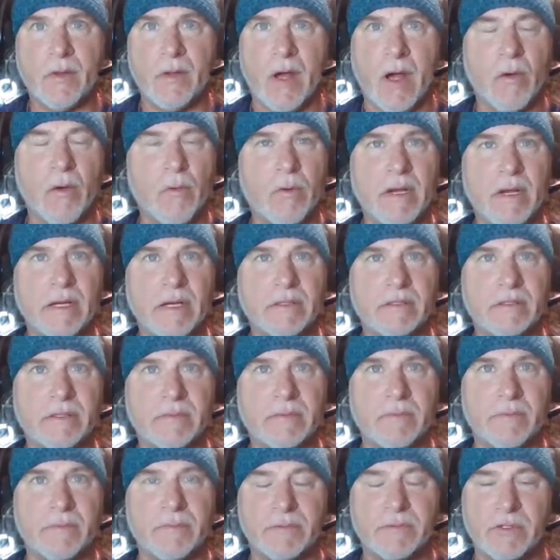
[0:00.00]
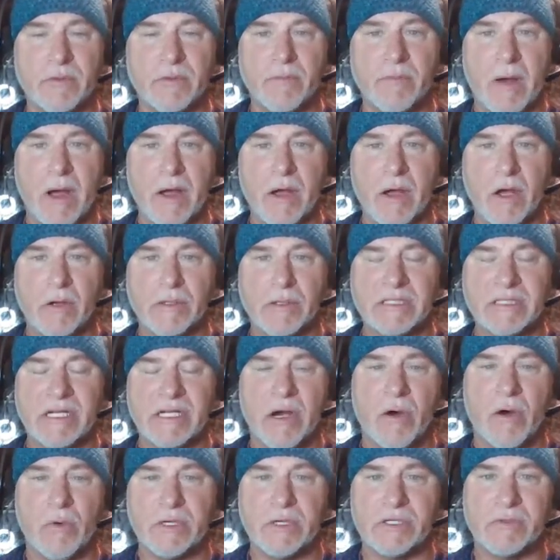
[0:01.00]
I went to my
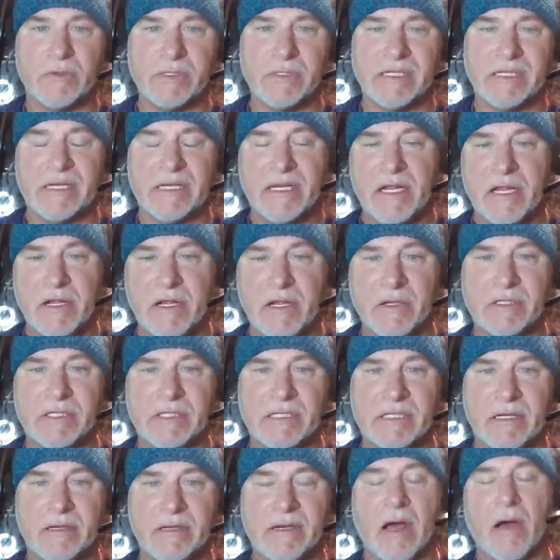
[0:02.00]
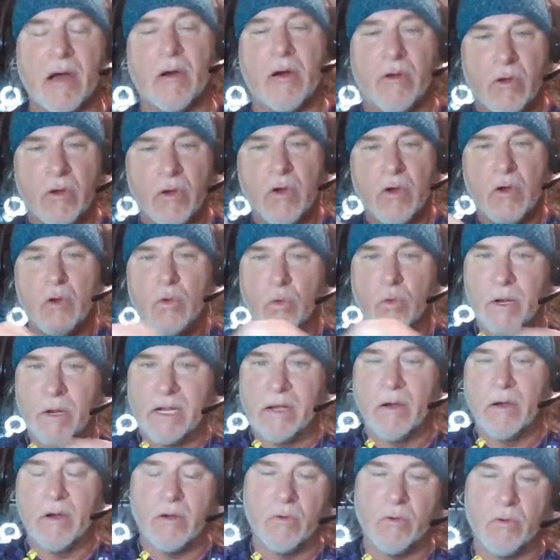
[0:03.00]
hotel, which was in Houston. I
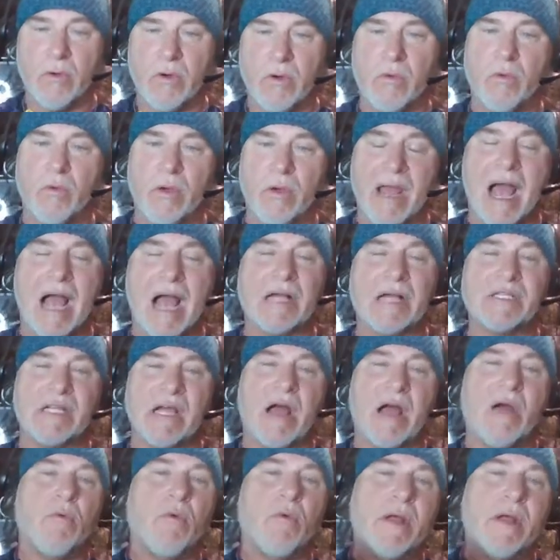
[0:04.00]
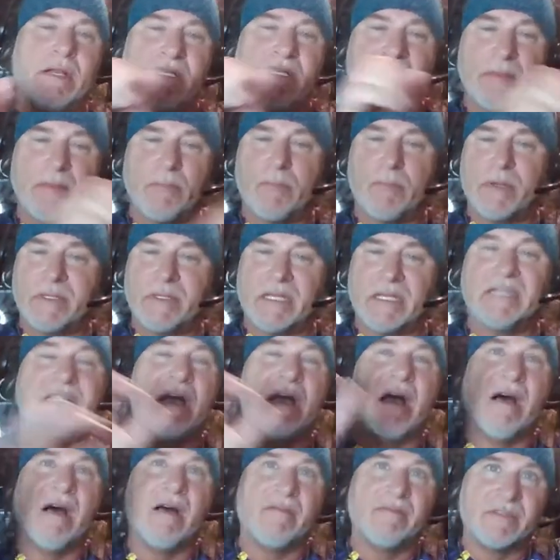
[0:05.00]
went and did put the
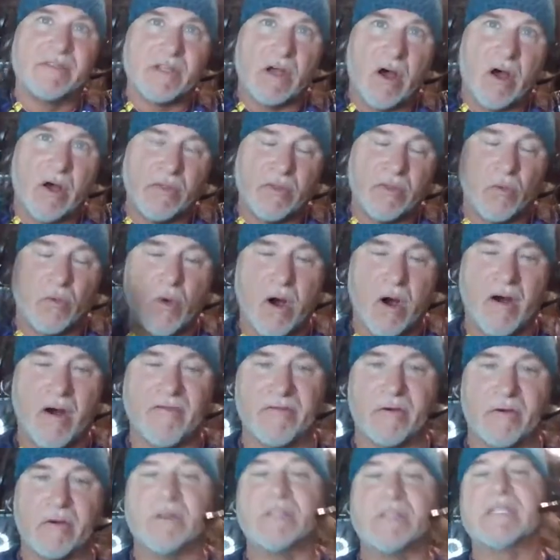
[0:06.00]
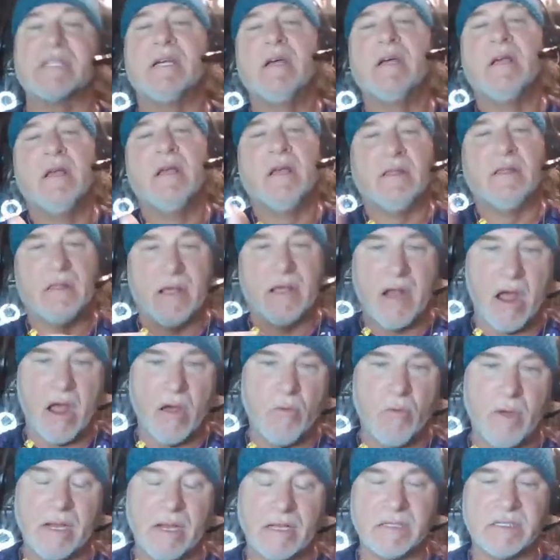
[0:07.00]
doves on the wall first. Then I
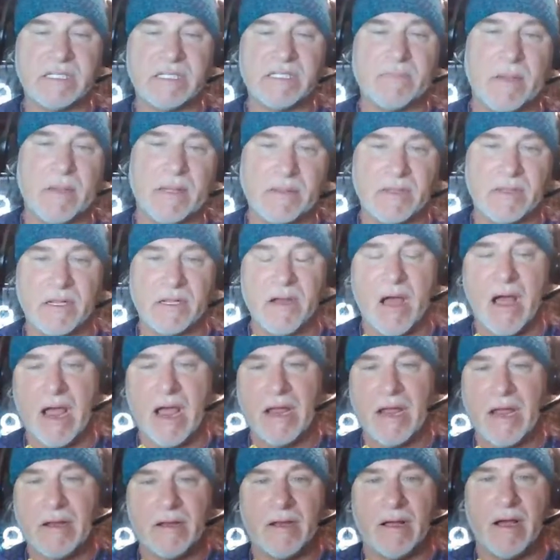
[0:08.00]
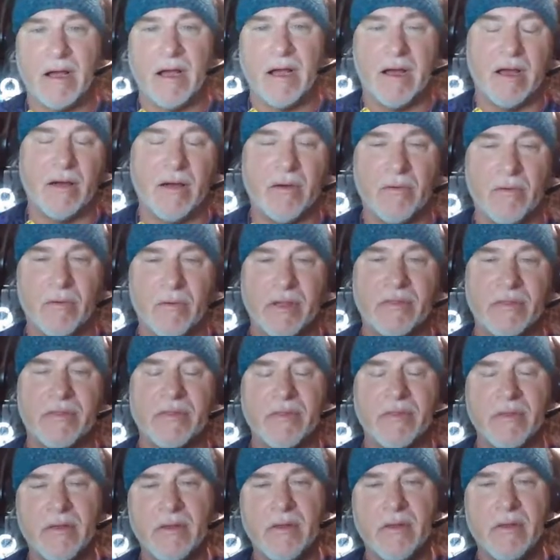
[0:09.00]
went and spent the night
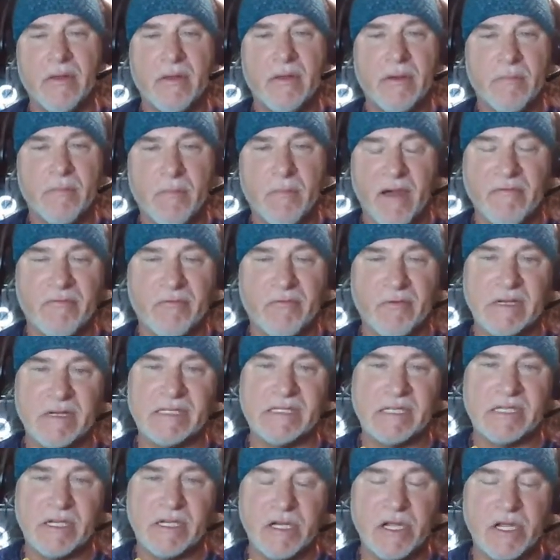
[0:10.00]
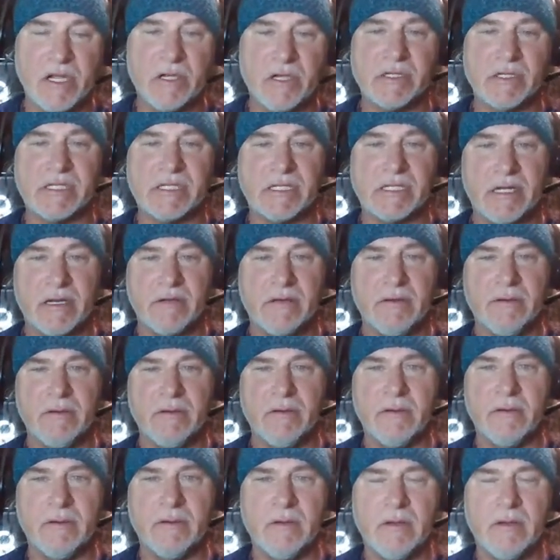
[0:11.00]
with my friends in Houston.